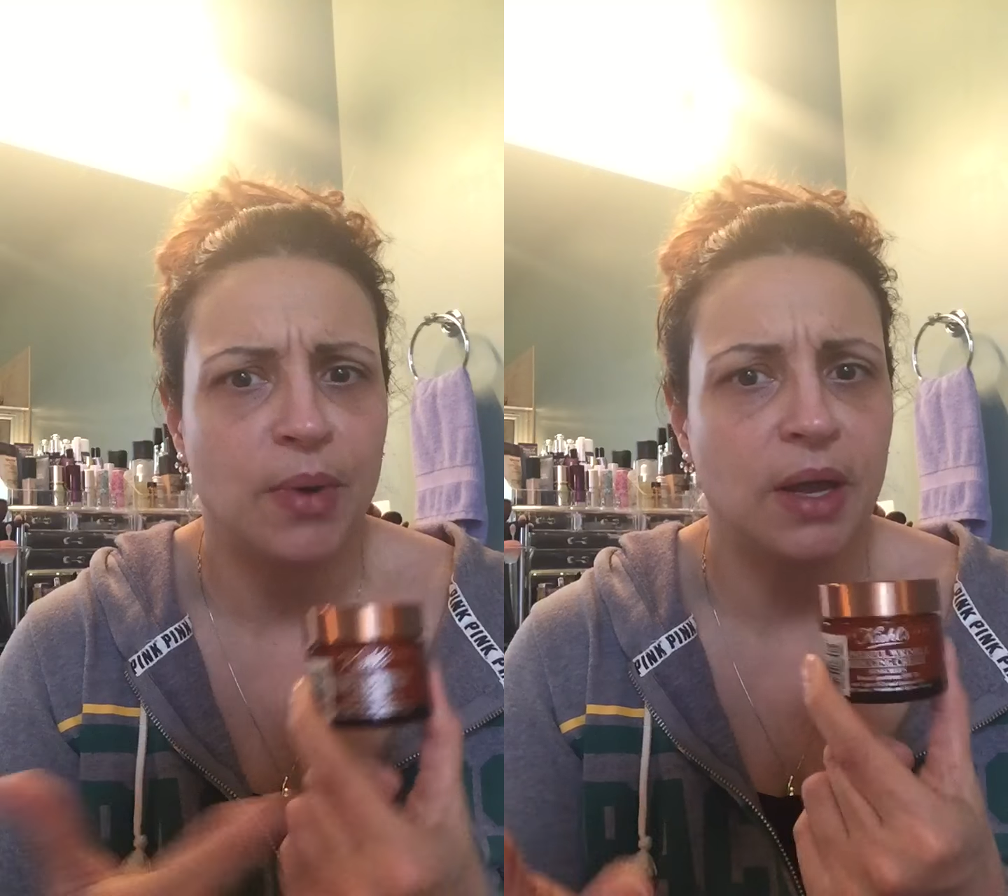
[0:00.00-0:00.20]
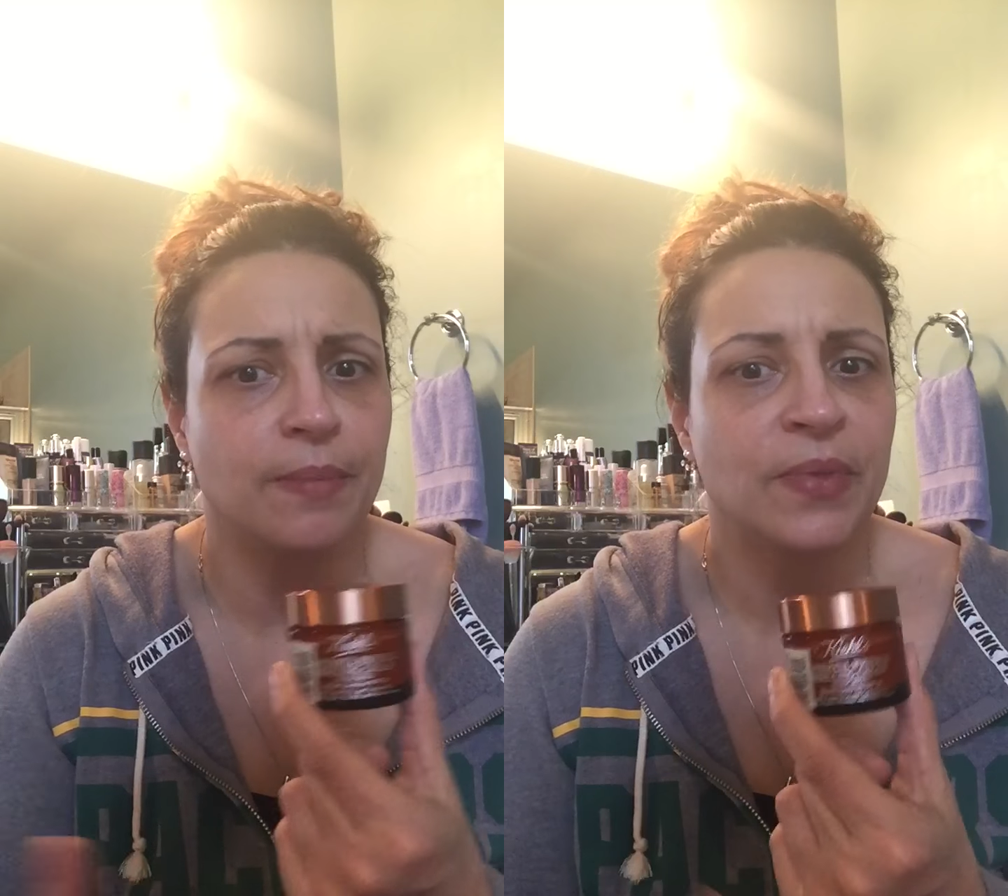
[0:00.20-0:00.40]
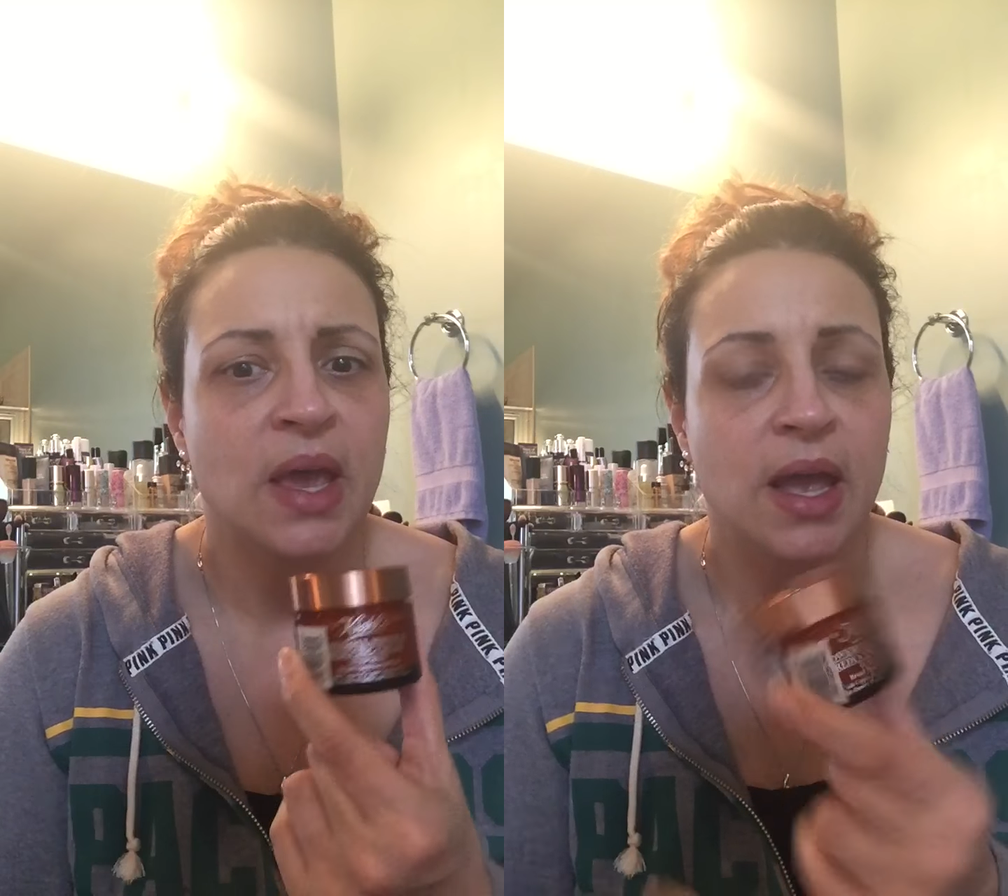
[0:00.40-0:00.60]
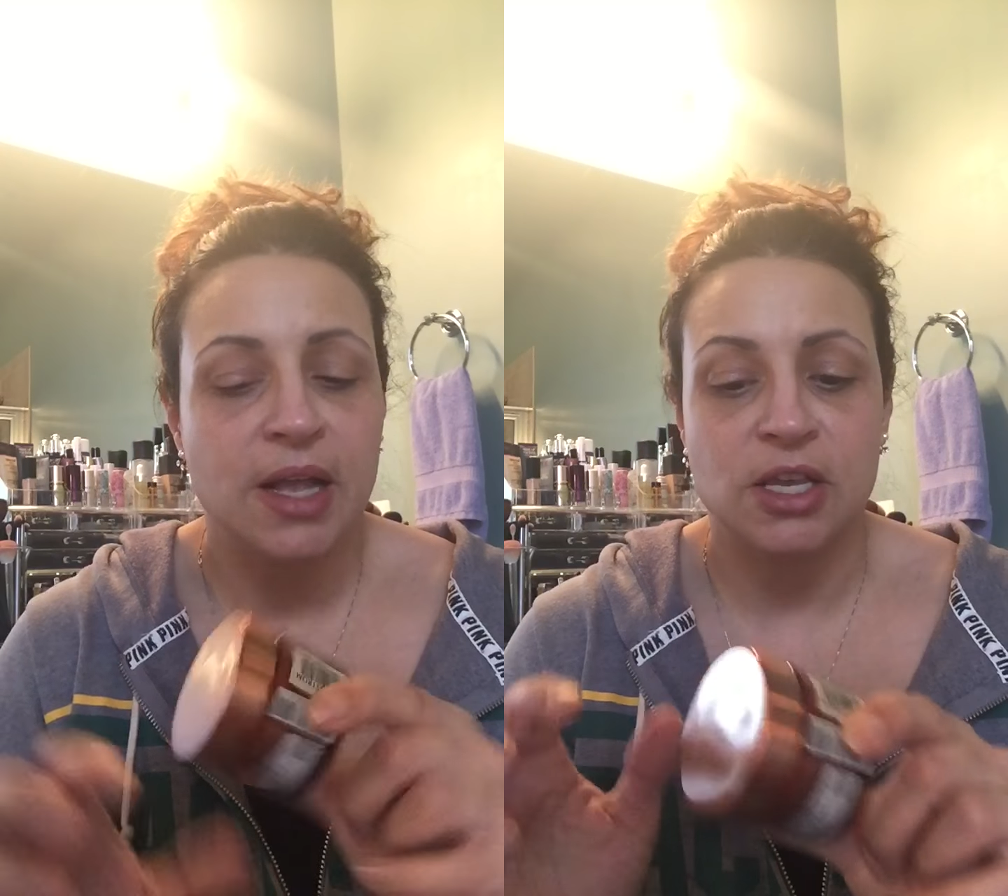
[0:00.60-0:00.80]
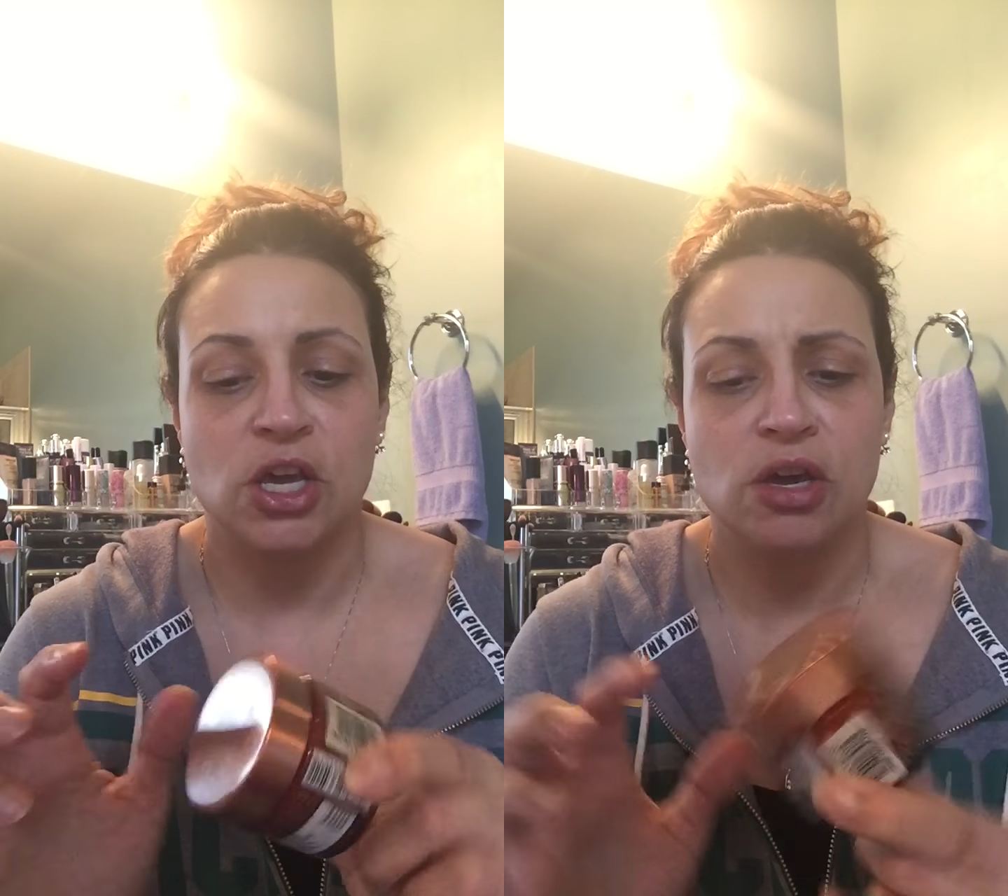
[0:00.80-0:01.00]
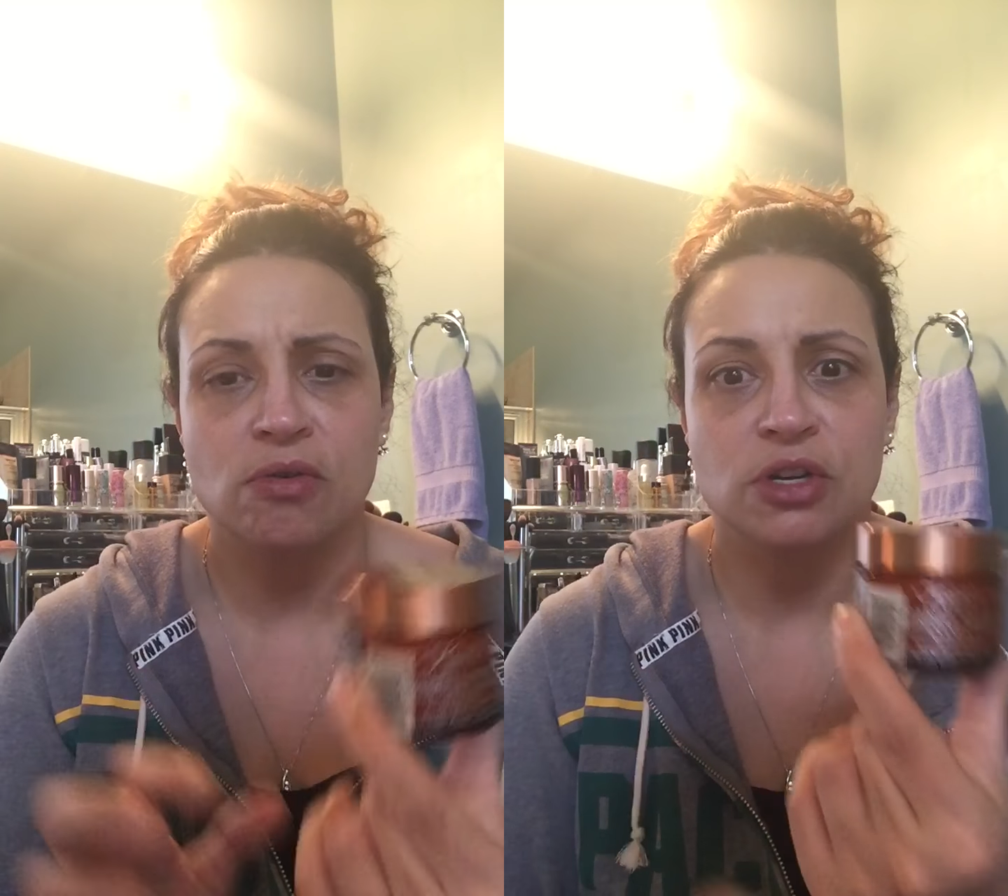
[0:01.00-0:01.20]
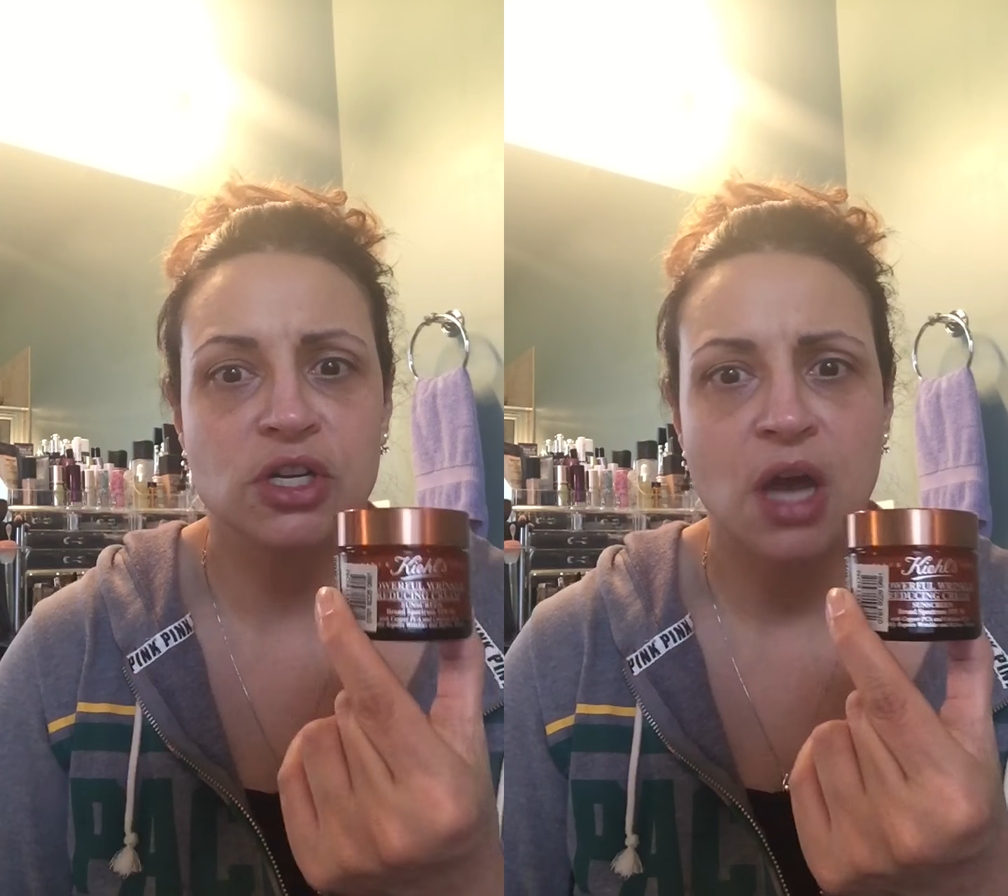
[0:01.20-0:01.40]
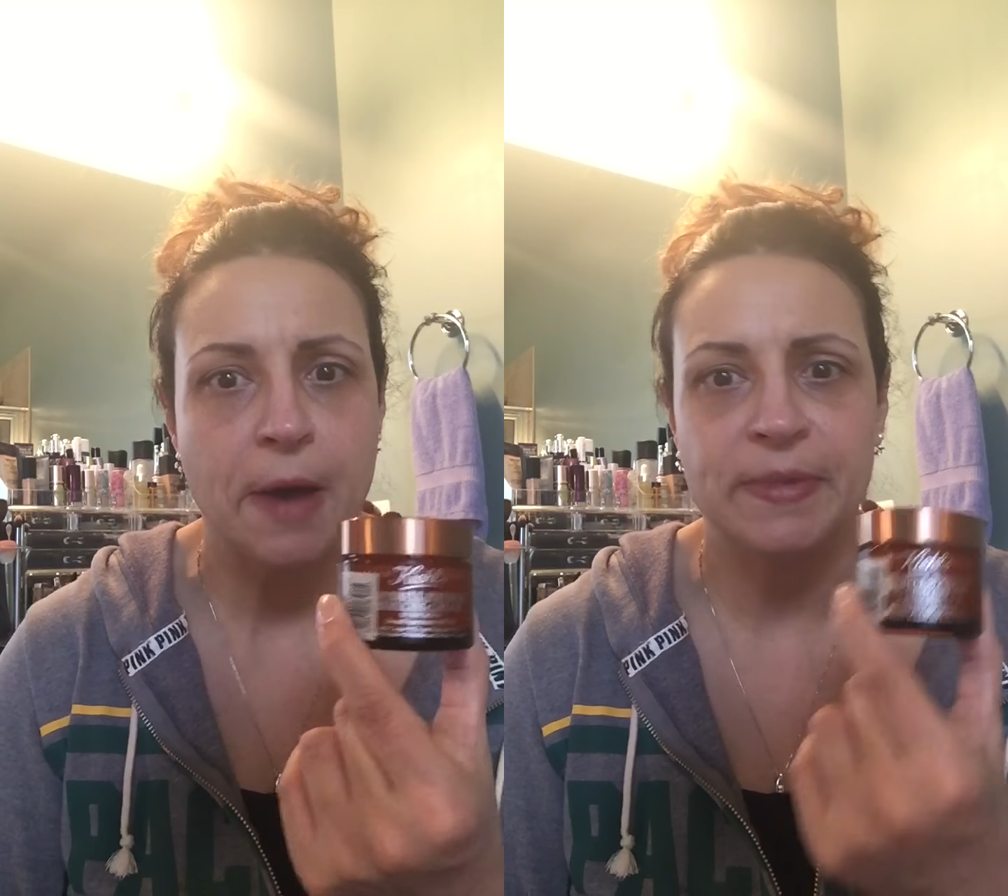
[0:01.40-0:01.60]
but it's a huge
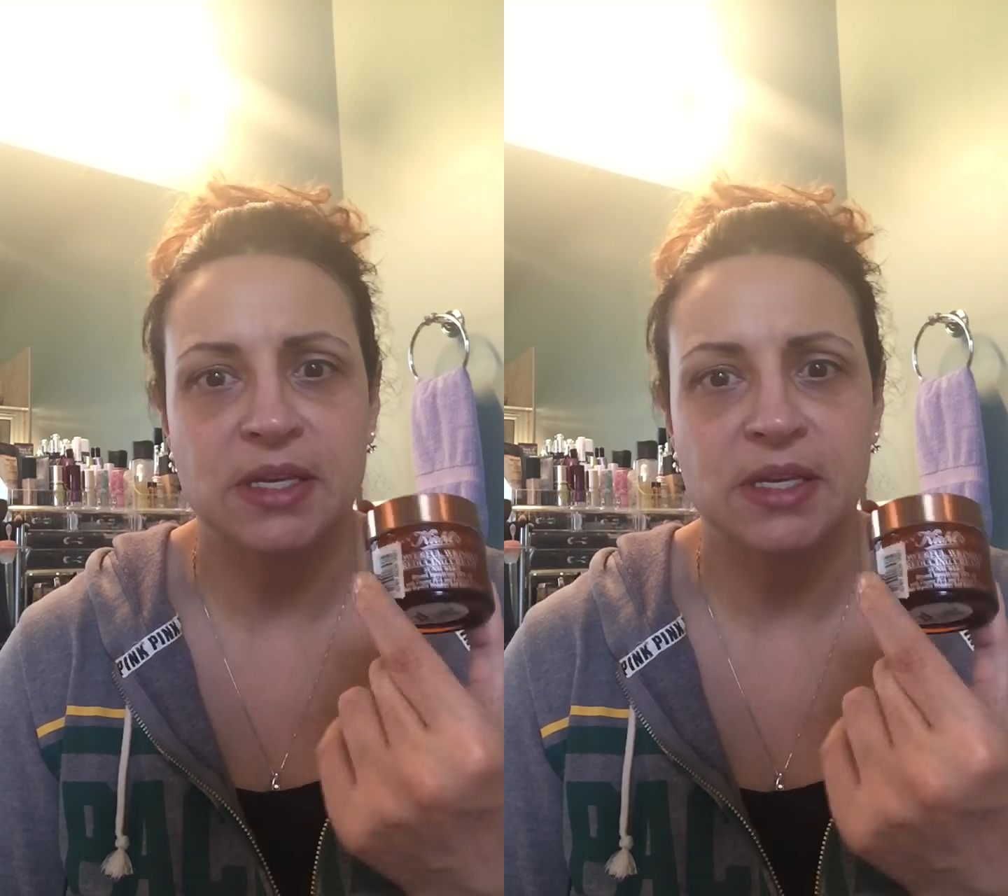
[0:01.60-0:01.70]
tub.